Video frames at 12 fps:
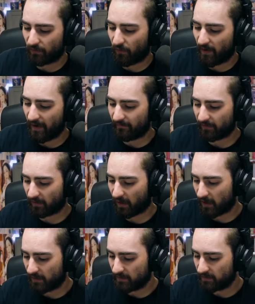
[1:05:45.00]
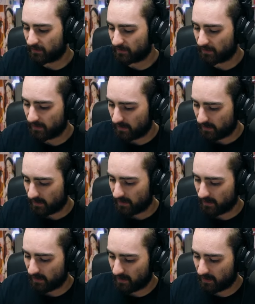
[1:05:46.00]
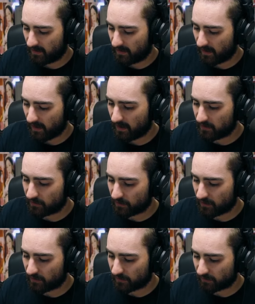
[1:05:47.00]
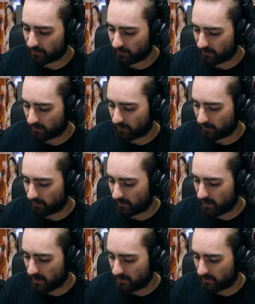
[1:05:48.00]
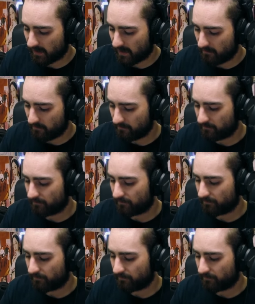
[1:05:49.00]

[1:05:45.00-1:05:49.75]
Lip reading: don't have the cards and I just cut them